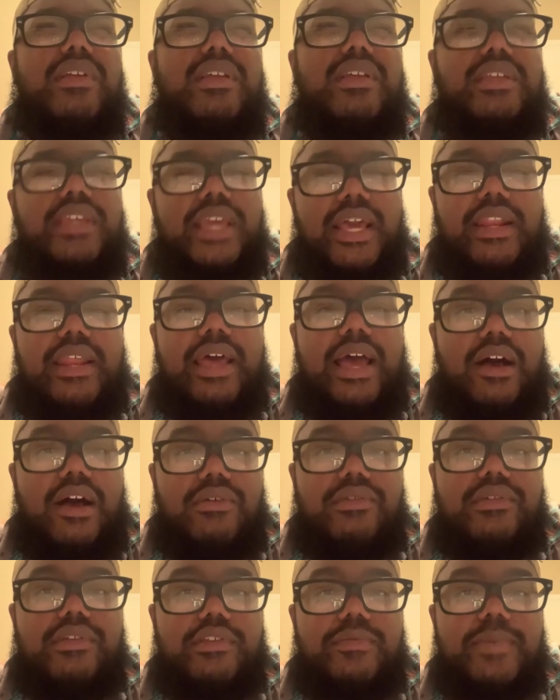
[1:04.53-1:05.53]
yeah, the
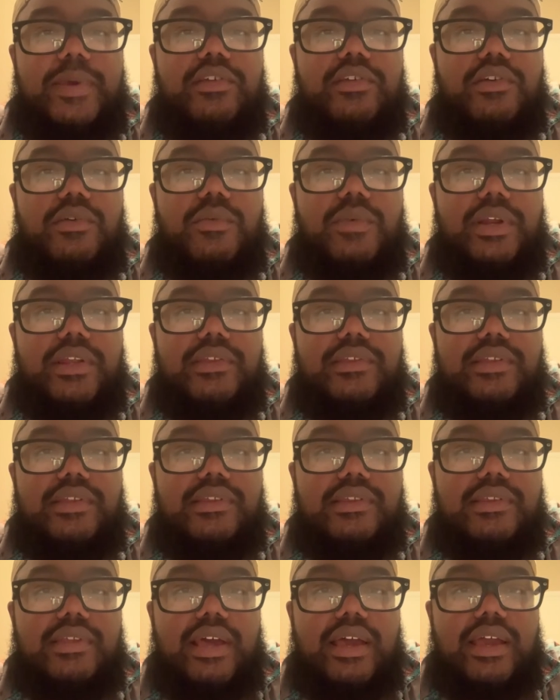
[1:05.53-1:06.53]
house, especially the one that's
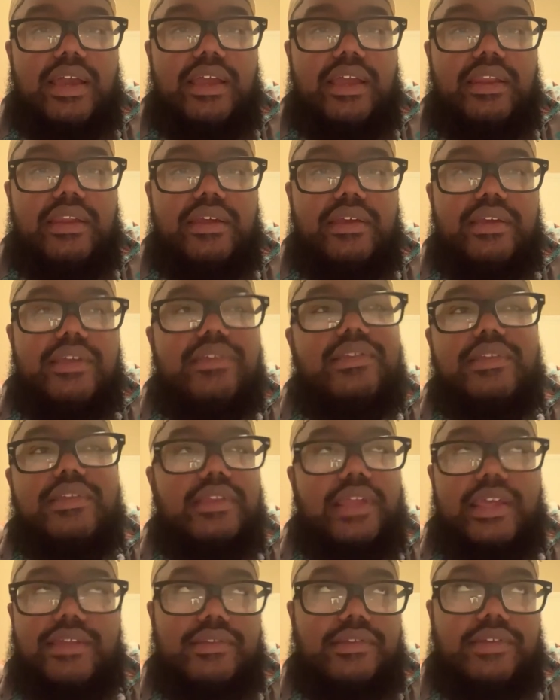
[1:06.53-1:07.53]
inside, that's
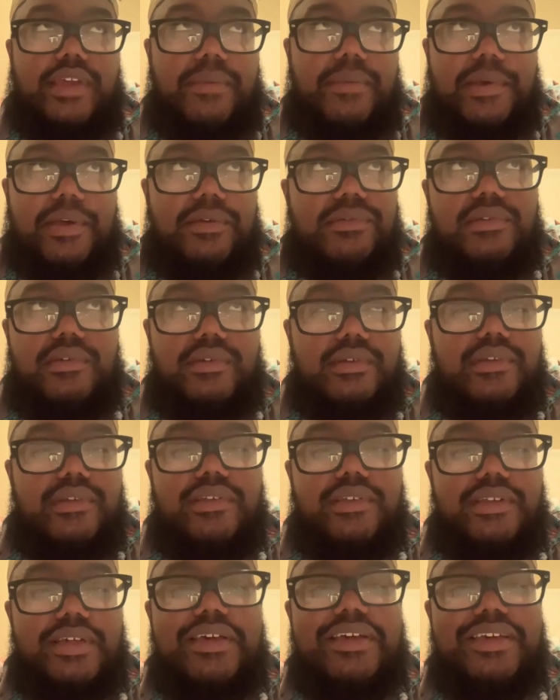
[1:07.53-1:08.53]
the same house.
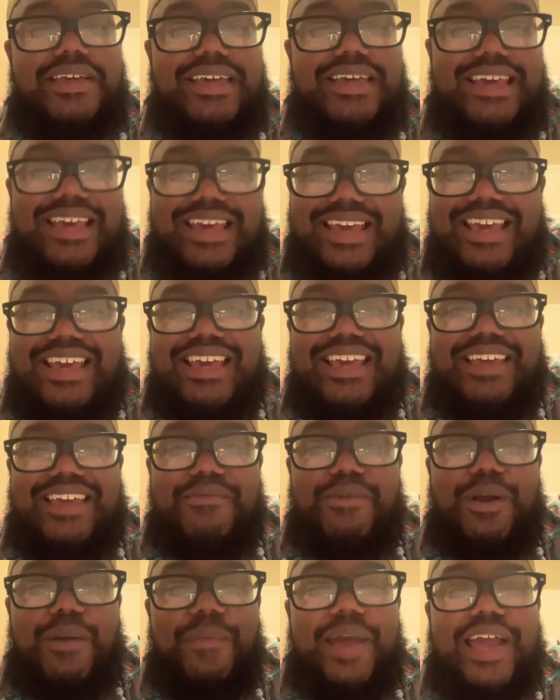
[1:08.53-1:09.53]

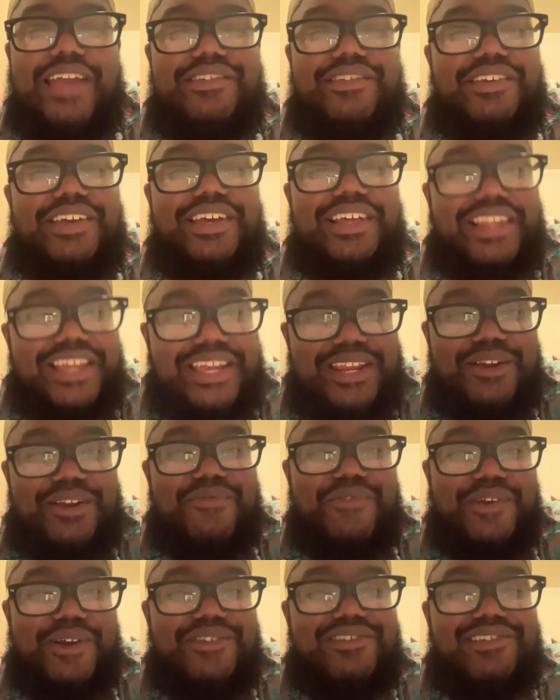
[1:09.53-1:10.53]
Imagine a cleaner
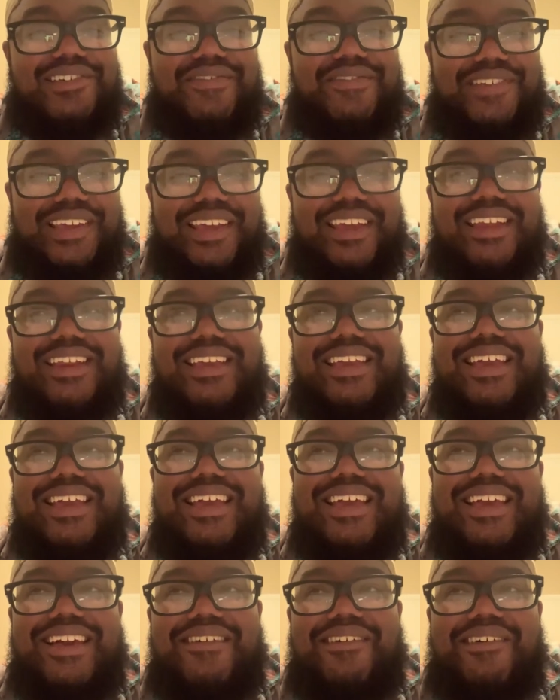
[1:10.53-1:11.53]
version of that
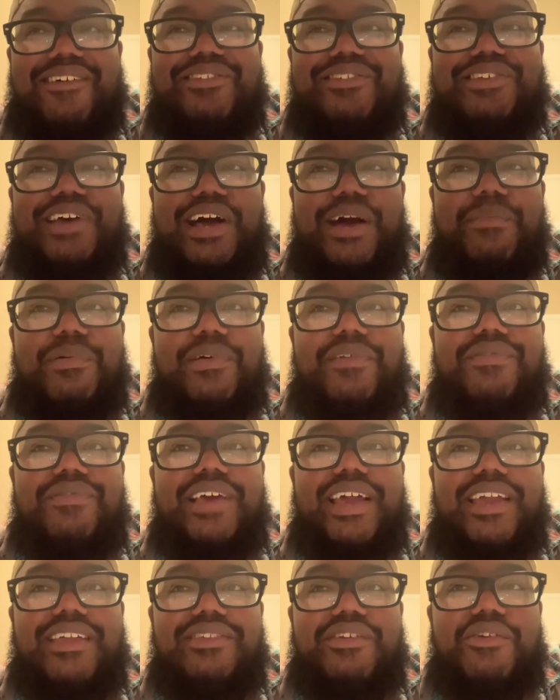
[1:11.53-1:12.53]
on top of
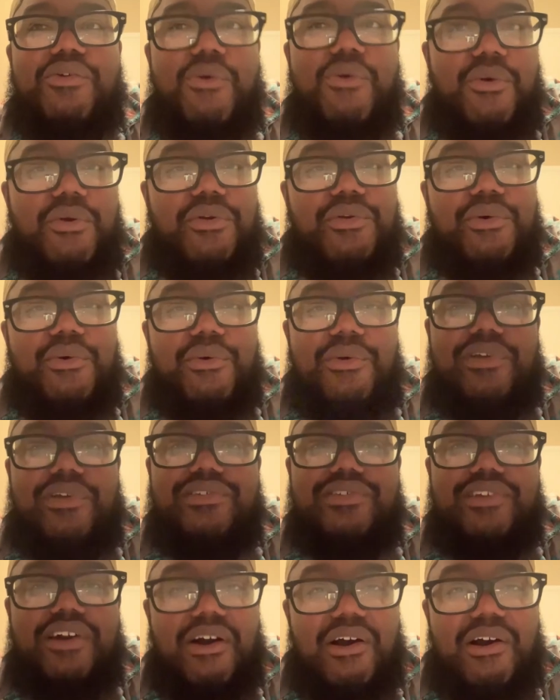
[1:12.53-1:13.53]
like the
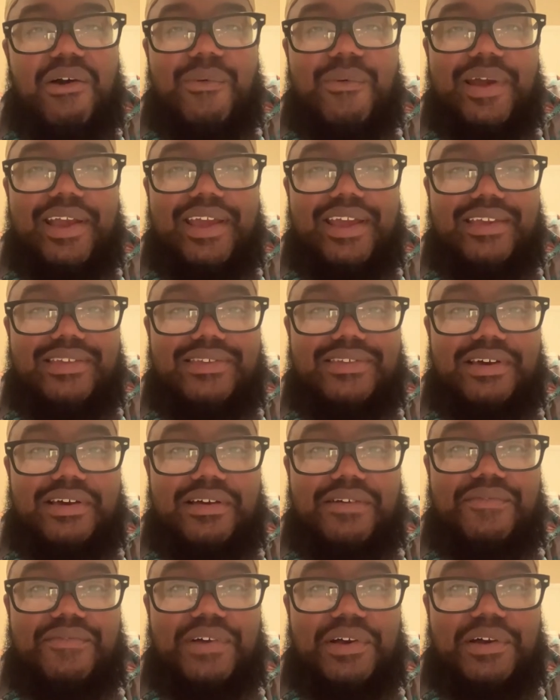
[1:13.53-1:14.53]
corridors, the hallways
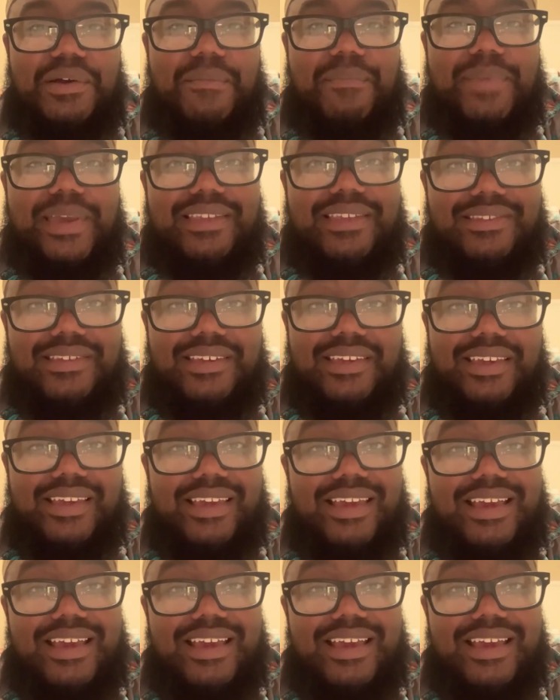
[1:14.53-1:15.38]
of PT.